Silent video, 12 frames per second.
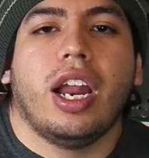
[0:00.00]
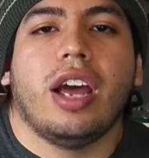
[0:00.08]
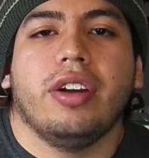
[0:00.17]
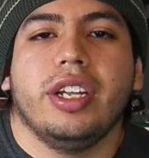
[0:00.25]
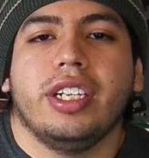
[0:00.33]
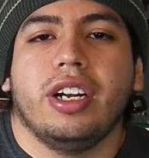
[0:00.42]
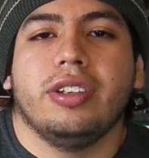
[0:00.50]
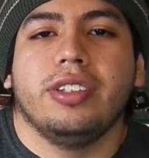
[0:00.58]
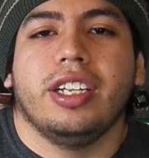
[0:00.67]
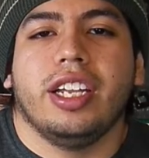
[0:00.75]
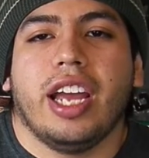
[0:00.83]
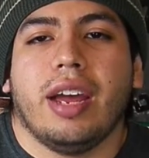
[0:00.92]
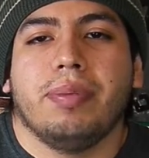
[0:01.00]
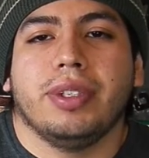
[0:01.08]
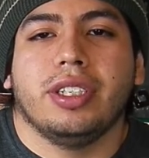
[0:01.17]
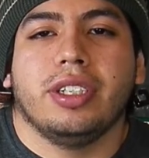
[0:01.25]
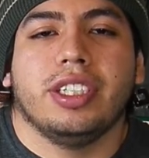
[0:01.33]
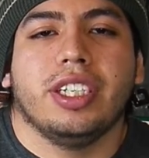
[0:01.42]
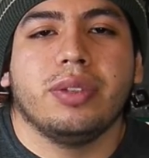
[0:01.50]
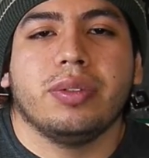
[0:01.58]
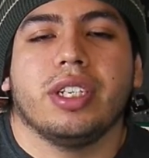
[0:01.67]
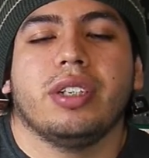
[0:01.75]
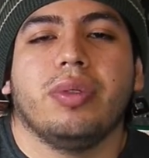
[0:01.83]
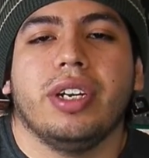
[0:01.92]
Now, in terms of the episodes, this
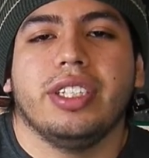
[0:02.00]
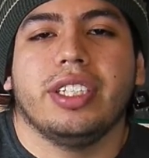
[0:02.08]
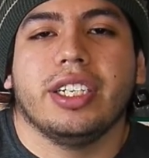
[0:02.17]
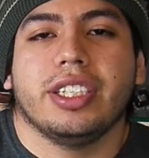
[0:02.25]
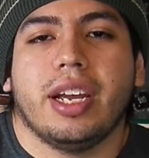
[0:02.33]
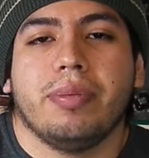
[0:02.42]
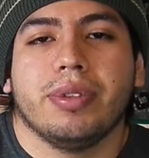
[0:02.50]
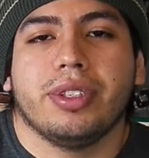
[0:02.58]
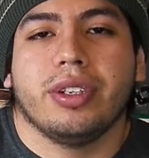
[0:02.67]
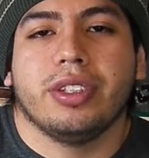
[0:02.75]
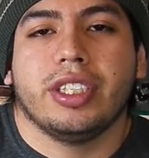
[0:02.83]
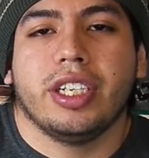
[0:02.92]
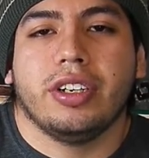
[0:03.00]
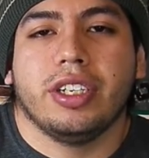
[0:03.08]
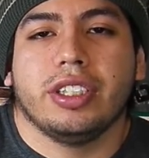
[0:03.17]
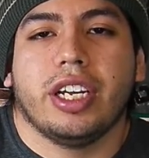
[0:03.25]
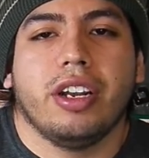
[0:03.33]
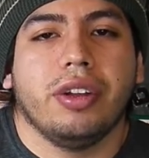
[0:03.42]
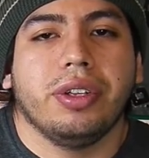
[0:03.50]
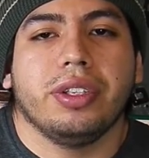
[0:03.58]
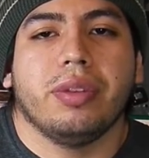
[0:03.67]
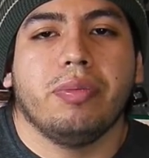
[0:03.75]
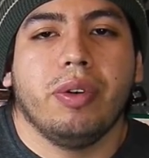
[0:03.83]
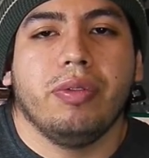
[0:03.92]
was a 26 episode series. I know
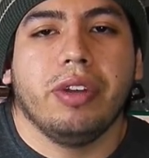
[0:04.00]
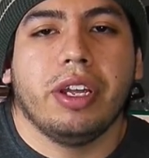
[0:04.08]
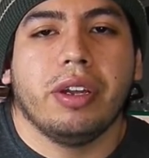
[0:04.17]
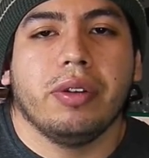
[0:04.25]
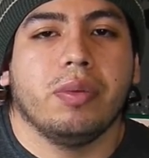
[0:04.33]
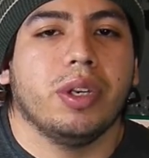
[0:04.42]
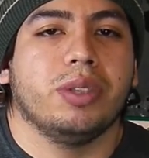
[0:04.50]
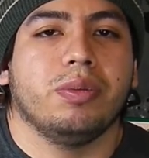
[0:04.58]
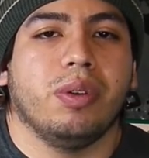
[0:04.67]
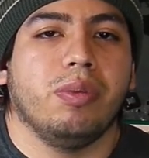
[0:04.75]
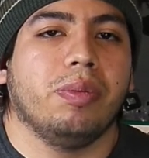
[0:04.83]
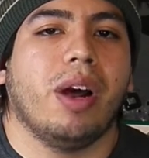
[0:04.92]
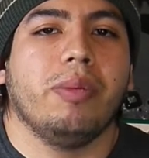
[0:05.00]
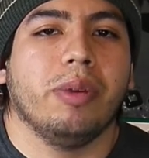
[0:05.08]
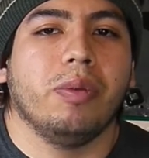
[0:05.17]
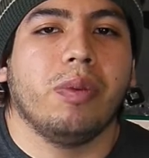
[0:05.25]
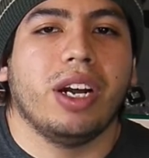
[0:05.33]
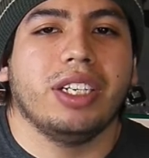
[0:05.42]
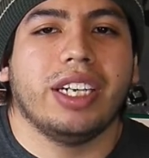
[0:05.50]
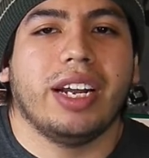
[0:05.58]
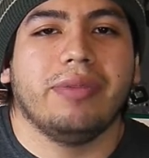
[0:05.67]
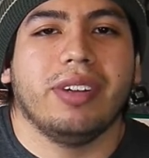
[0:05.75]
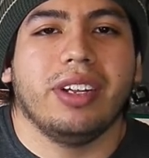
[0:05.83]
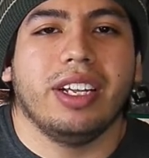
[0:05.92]
there's a movie which we'll probably watch
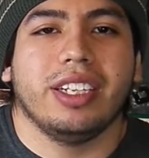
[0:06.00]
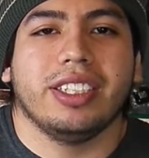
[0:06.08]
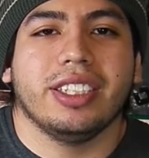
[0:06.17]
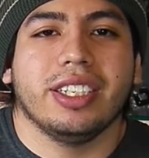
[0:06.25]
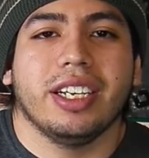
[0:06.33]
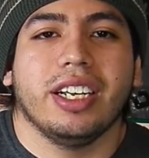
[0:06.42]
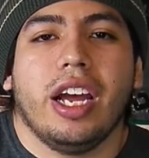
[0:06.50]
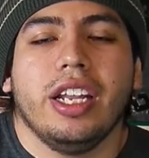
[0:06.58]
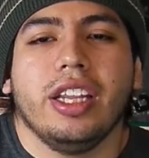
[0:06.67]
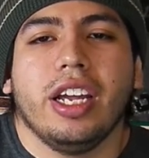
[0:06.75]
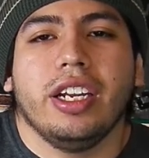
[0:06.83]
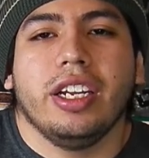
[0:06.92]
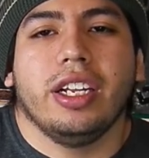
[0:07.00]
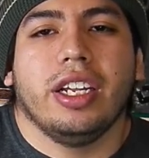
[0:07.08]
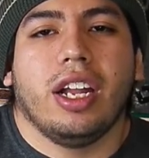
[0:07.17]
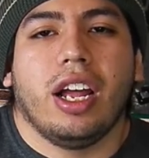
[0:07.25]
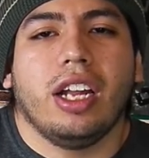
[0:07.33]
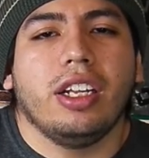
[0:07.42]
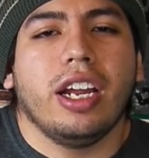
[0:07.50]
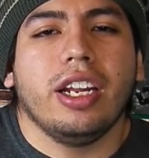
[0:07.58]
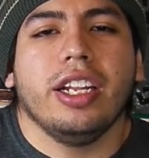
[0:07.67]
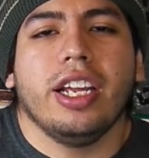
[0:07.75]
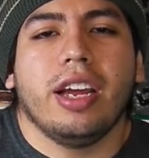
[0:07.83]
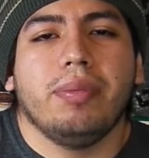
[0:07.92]
after this. I thought a lot
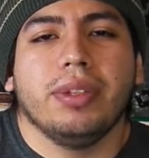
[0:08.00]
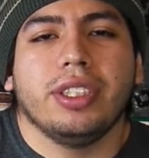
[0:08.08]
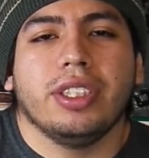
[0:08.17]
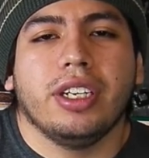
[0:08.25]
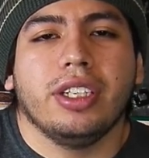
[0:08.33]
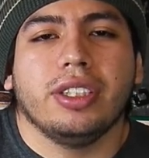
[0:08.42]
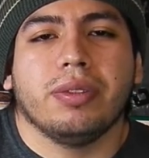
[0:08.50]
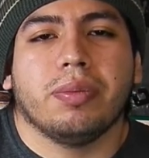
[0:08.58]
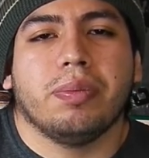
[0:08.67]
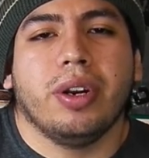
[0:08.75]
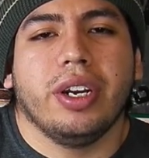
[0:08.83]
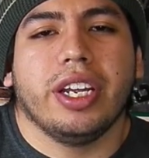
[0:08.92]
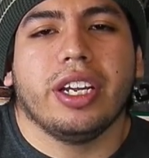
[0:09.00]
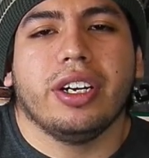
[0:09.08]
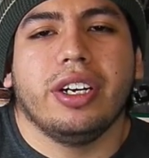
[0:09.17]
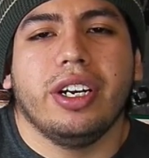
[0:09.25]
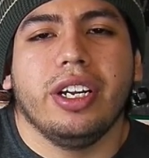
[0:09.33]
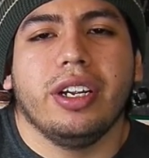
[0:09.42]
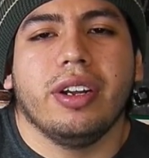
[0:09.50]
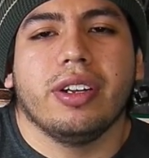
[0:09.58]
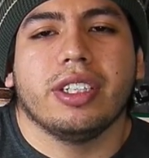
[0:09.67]
of the episodes were pretty good.